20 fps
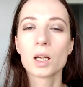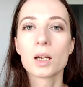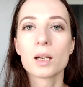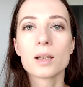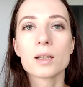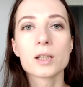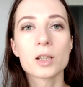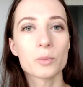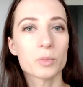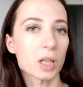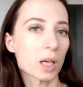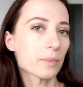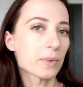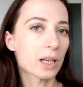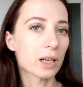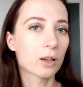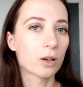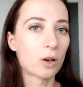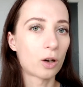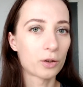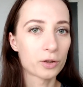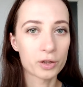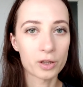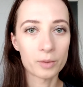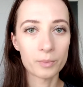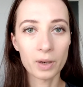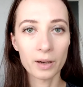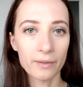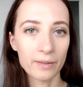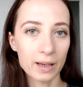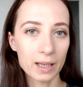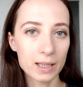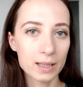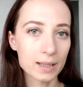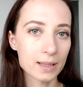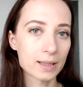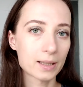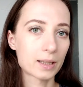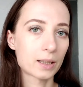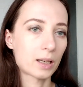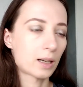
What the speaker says: sometimes I contour my face.